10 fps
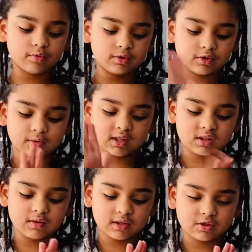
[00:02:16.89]
So
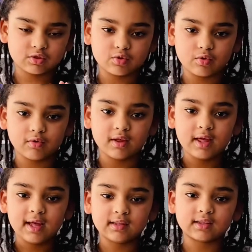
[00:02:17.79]
this is school
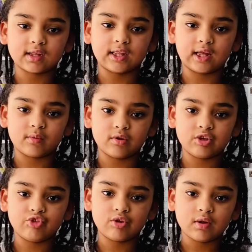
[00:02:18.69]
in sign
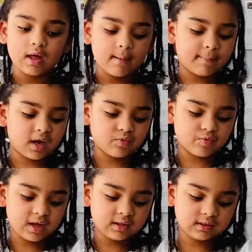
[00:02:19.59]
language by
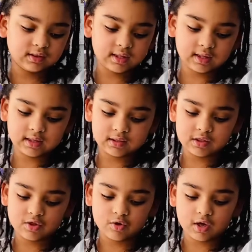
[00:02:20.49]
race, like is
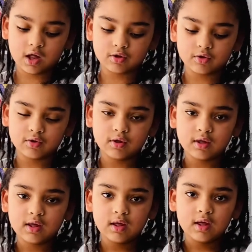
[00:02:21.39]
your color,
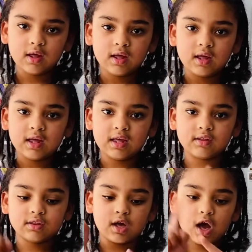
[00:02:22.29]

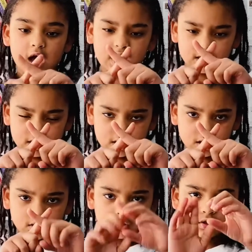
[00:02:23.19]
is
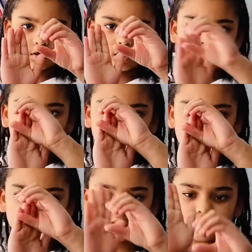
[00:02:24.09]

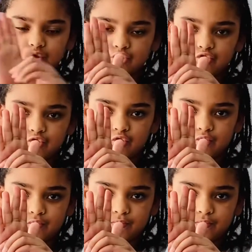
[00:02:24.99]
unconstitutional.